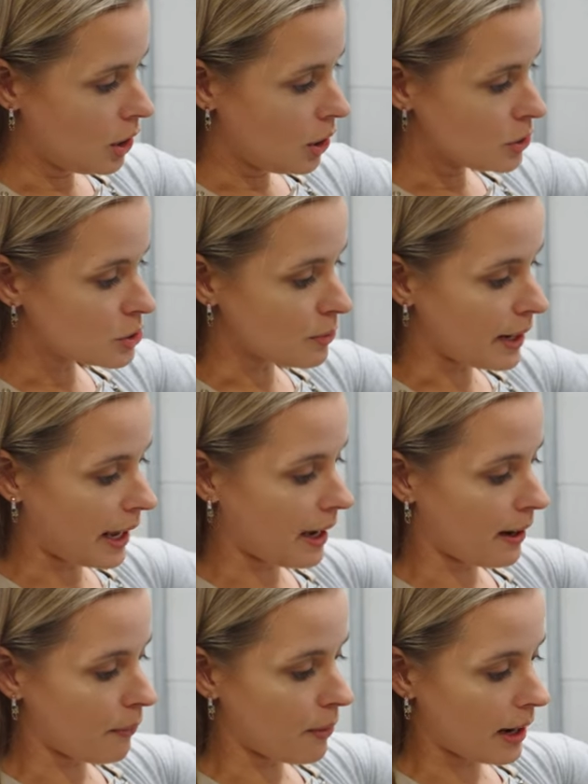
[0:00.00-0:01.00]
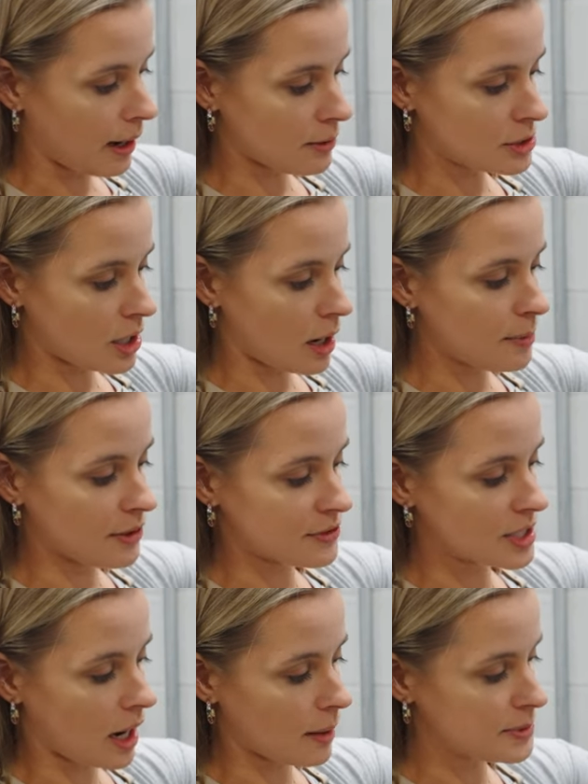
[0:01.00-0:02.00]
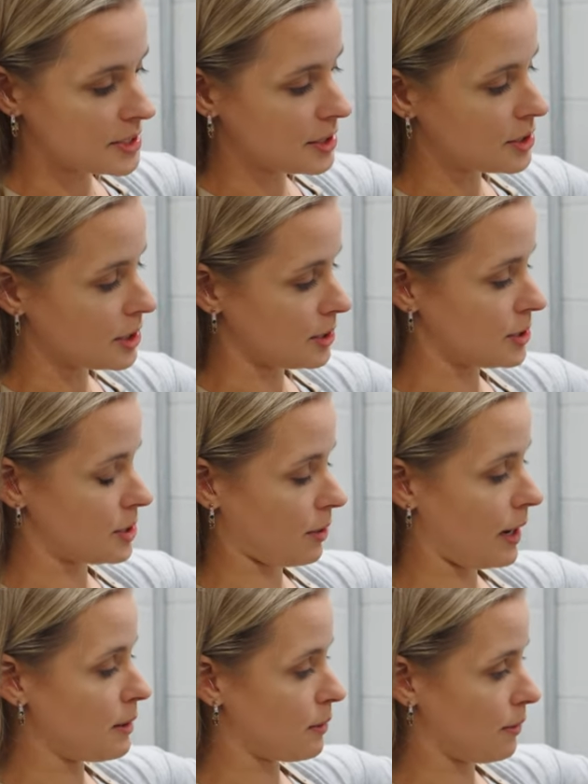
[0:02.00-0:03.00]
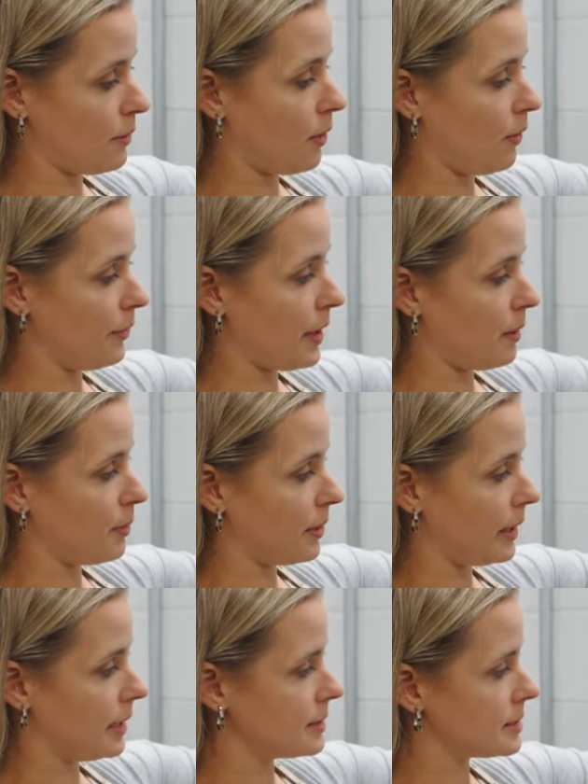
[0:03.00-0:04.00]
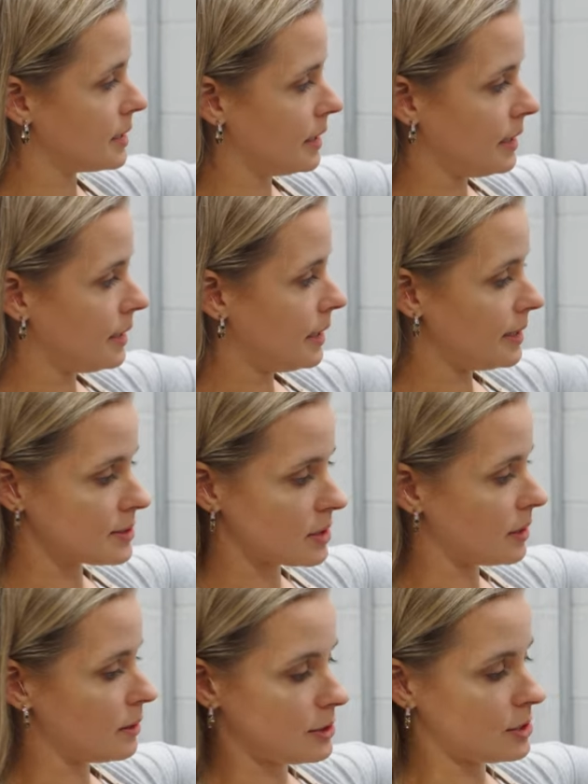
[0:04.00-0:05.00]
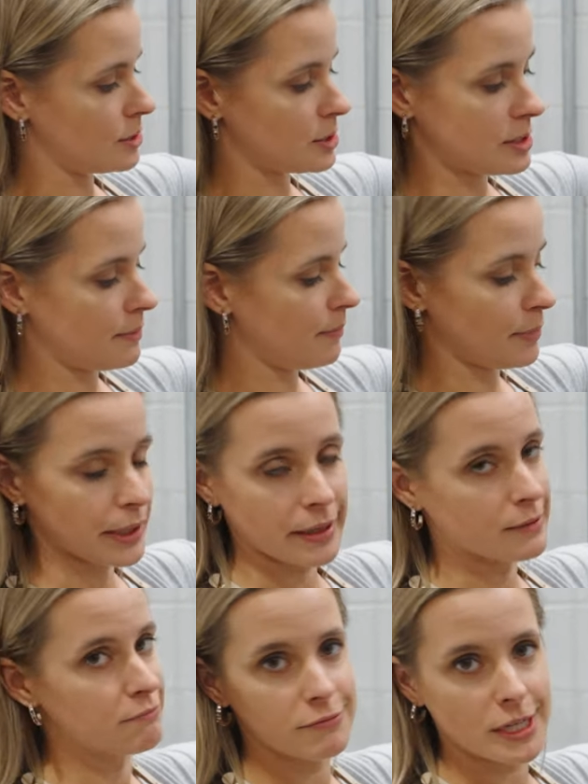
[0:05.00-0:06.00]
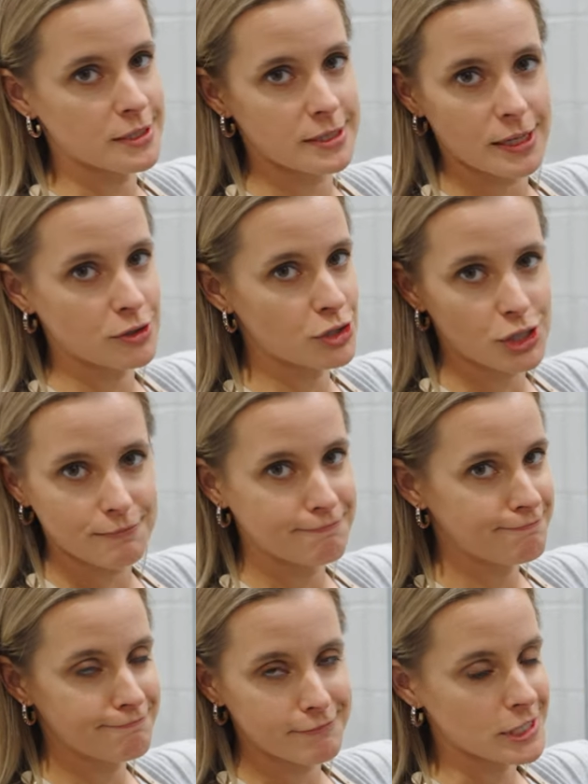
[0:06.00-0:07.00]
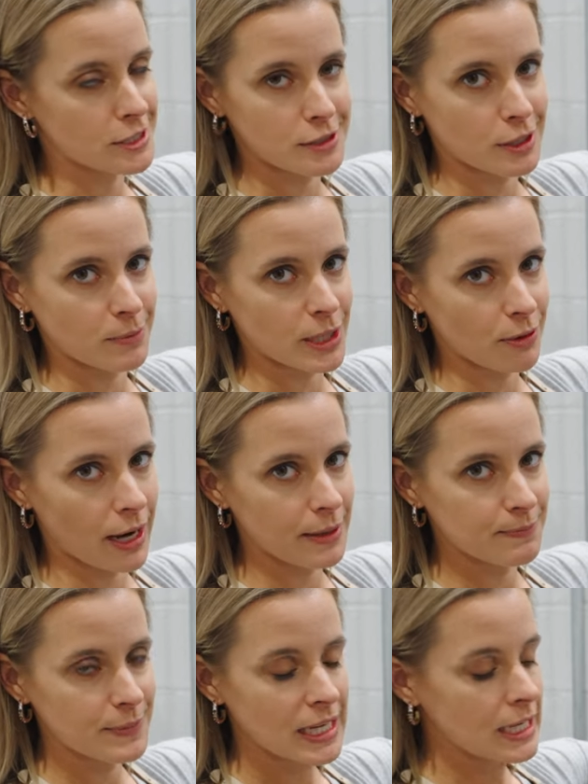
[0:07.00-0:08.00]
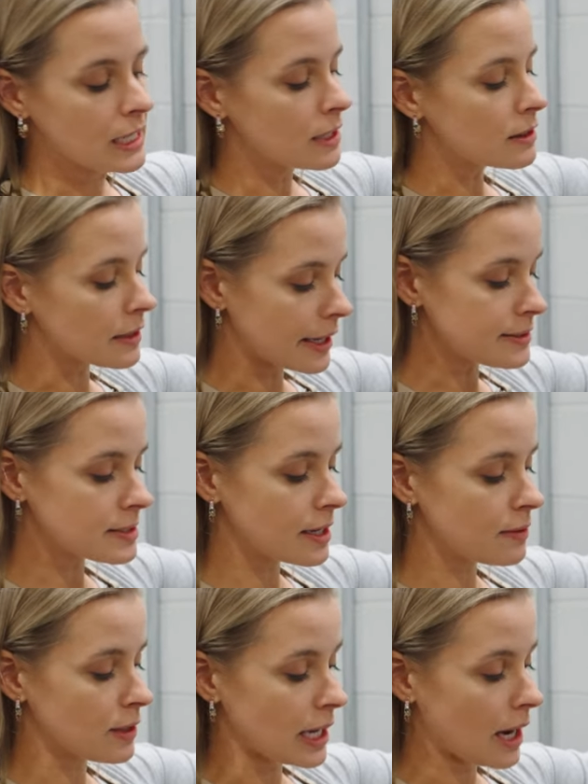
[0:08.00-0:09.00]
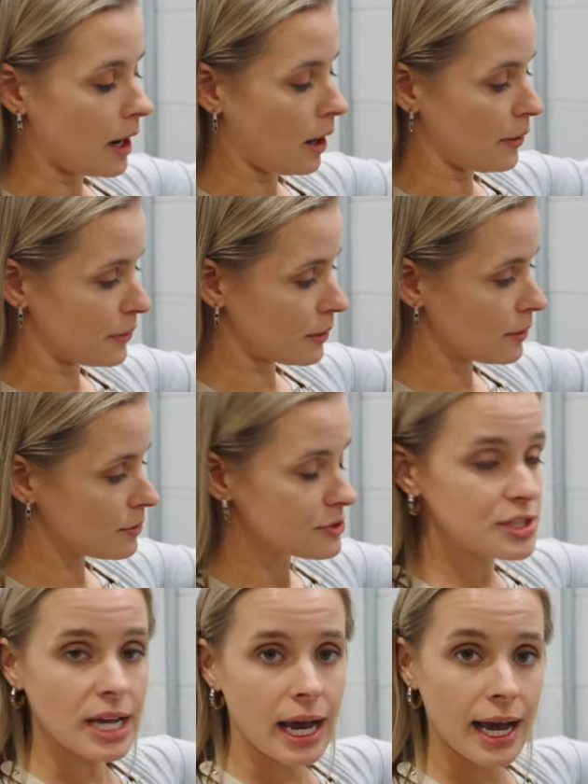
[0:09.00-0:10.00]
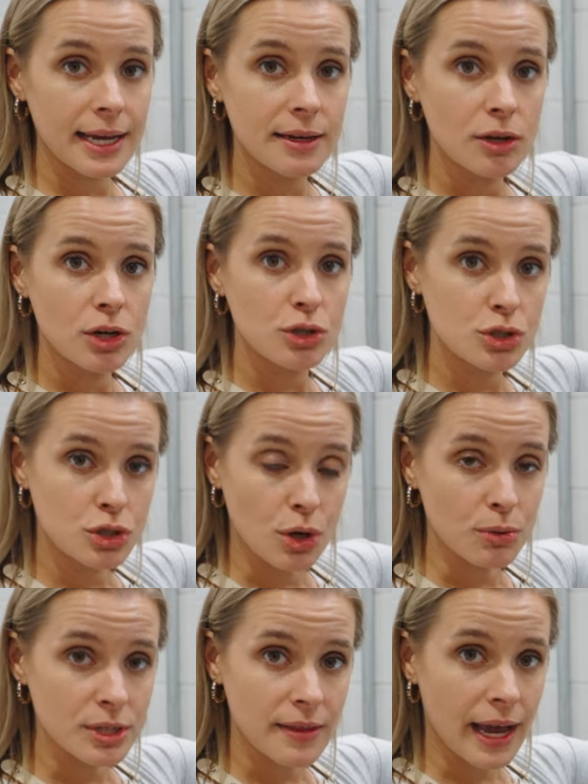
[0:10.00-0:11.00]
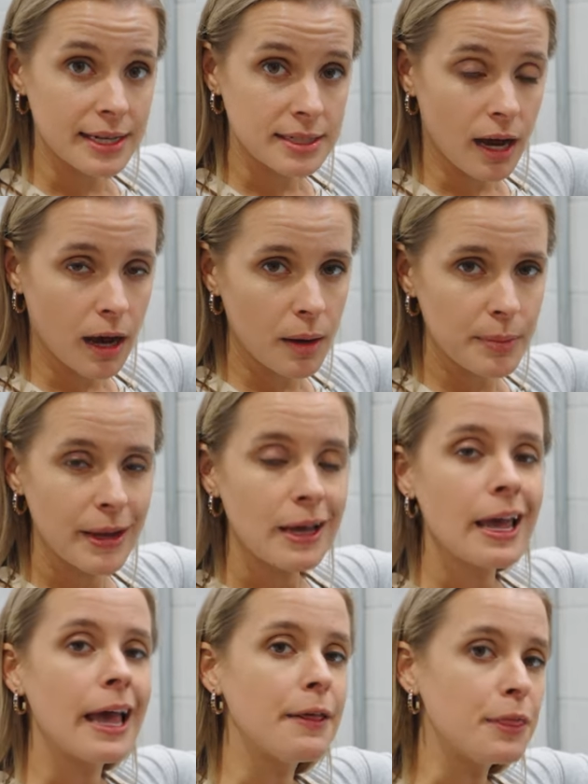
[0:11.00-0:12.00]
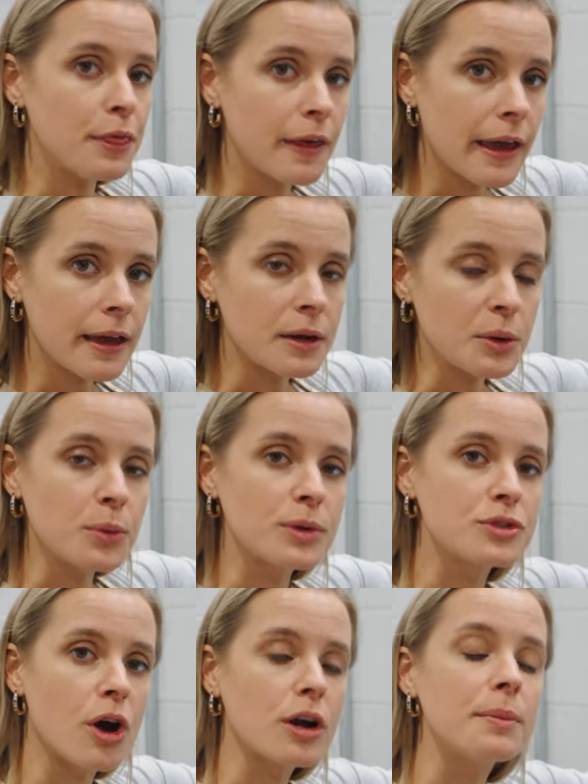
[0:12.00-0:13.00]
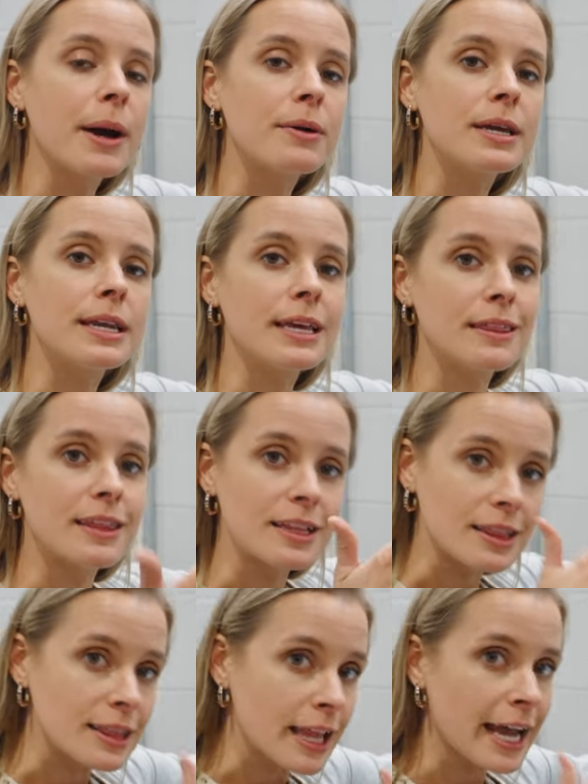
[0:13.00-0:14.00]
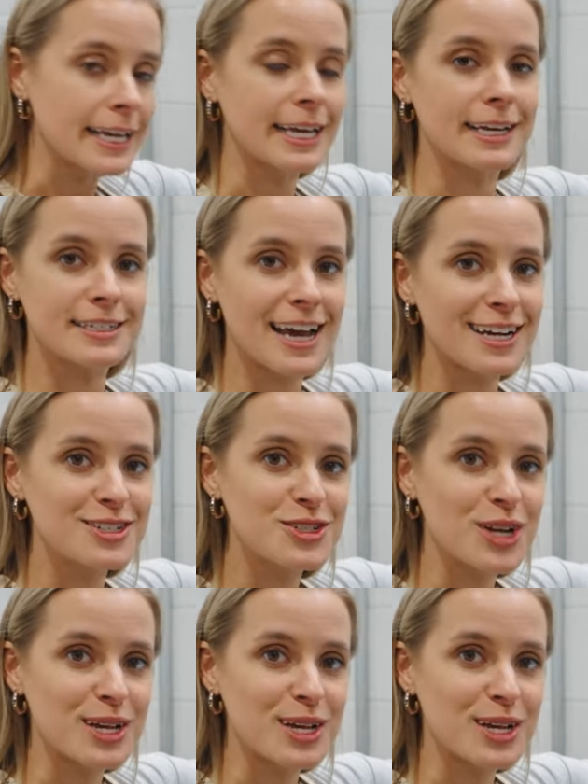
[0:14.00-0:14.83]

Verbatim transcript: So now our job of top stitching straight through to hold that in place is going to just be a cinch. This is going to be great. Let's get the other side sewn to that top, and then we'll talk about getting the lining attached